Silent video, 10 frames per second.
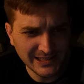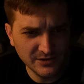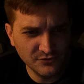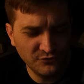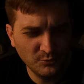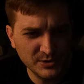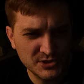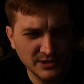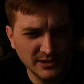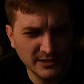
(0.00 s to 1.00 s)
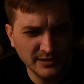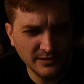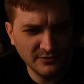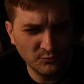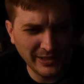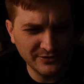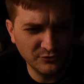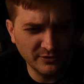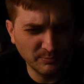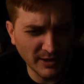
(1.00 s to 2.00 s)
in switching because when I
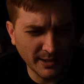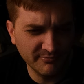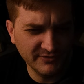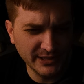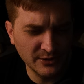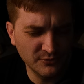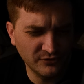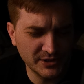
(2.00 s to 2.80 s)
do the prompt videos,